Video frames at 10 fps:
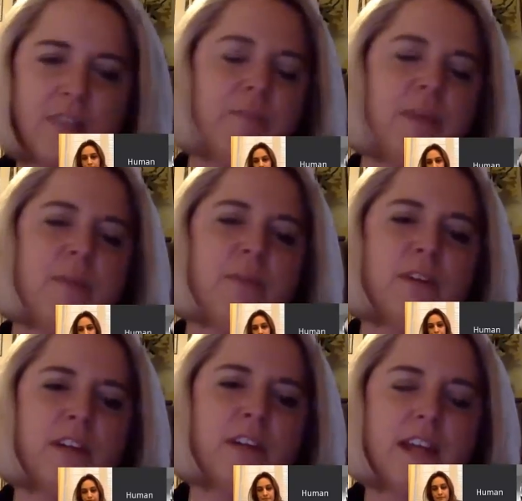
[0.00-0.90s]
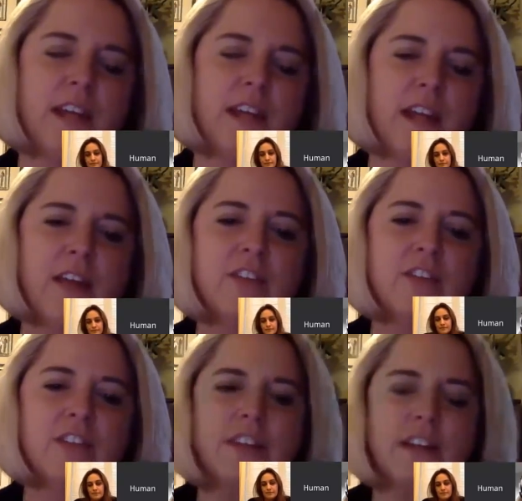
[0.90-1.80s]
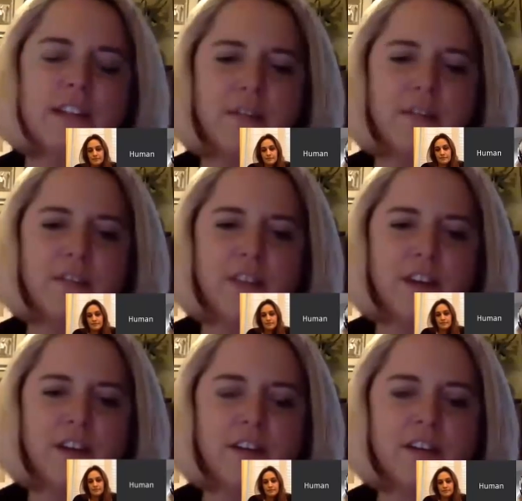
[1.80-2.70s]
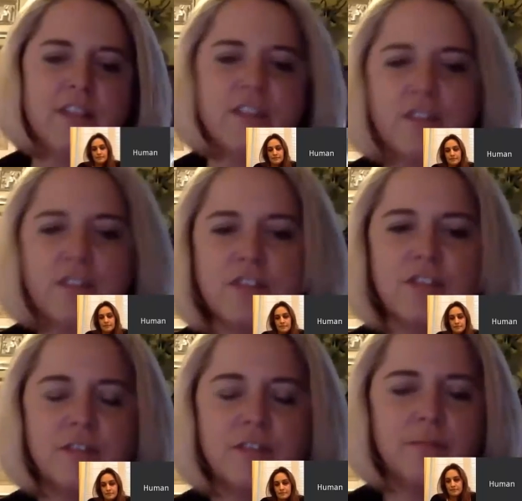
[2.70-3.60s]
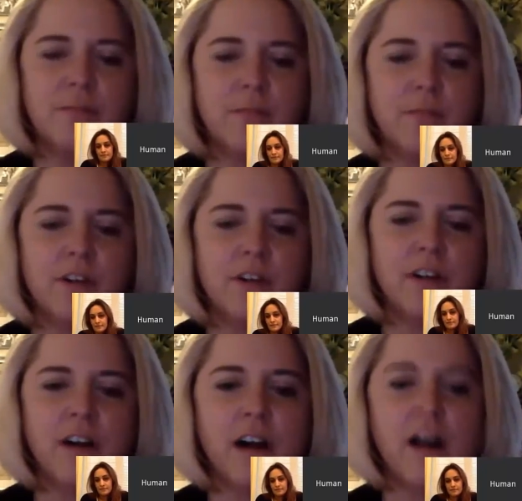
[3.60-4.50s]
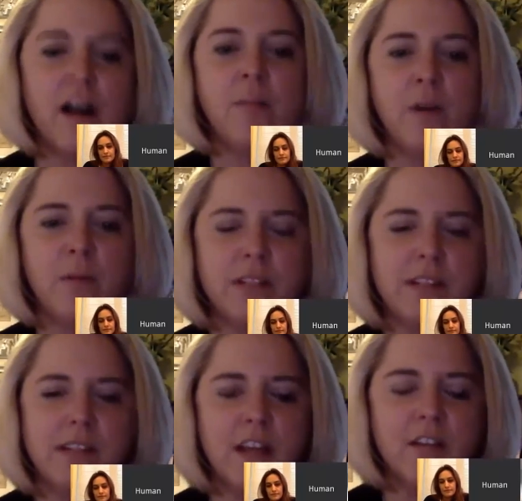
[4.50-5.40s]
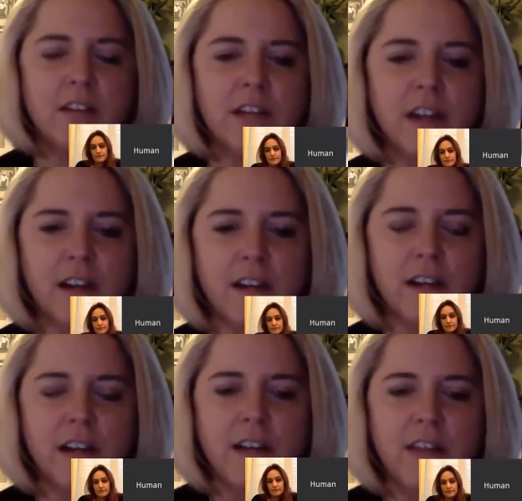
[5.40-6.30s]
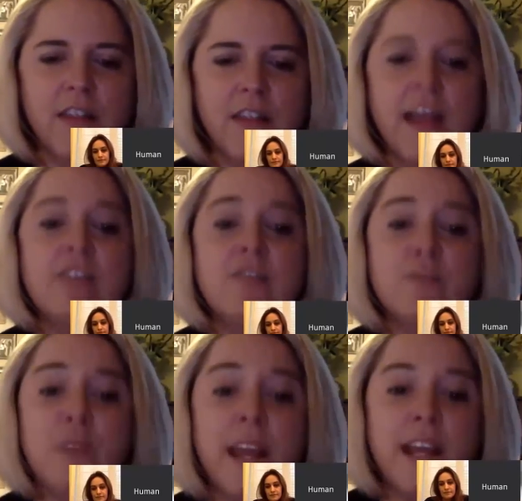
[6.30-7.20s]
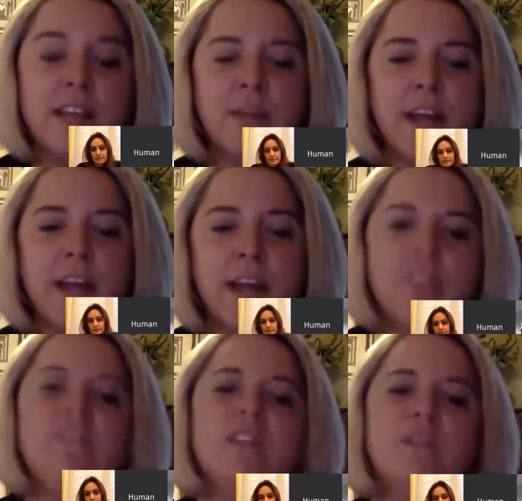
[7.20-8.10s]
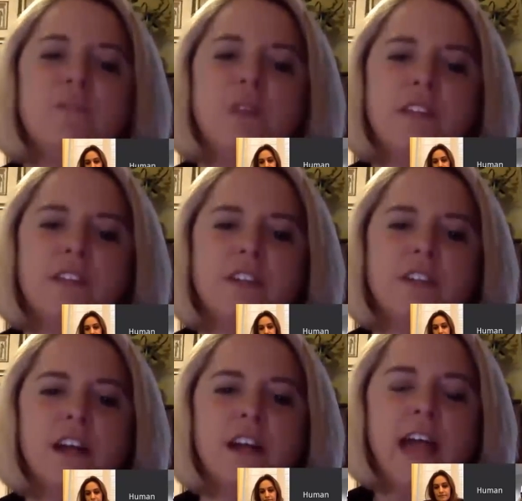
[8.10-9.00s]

with people and and they're sharing some of their concerns or or aha moments as they go along, that's great. But I often wonder